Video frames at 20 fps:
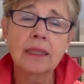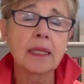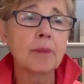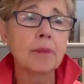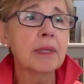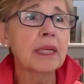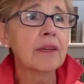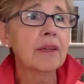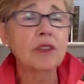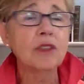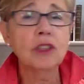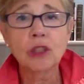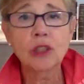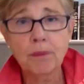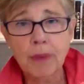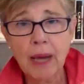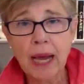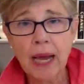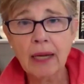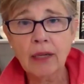Let me give you
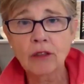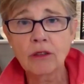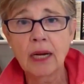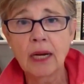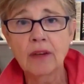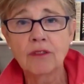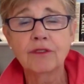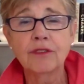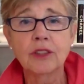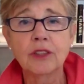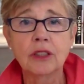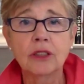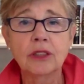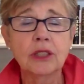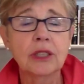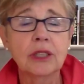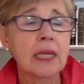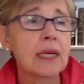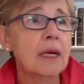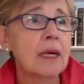some background
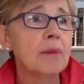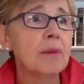first.